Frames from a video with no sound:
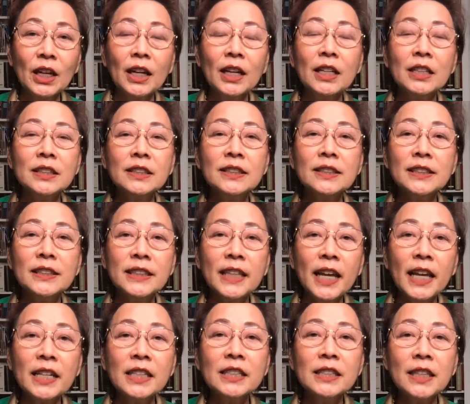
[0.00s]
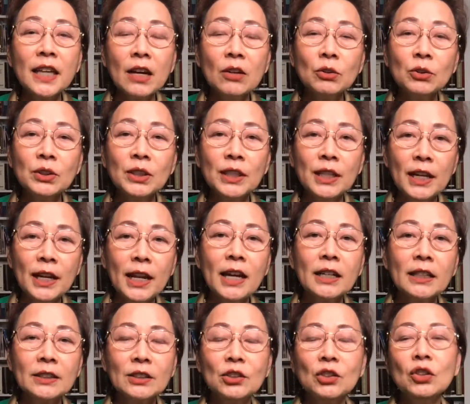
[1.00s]
It's 10,000
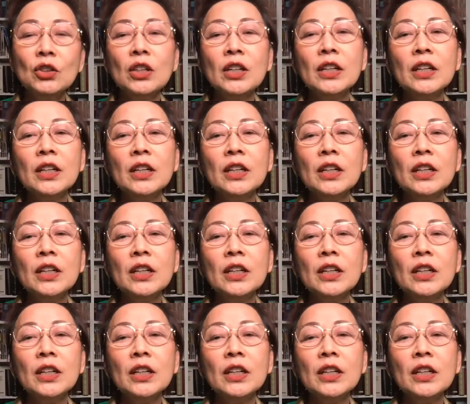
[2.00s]
lux.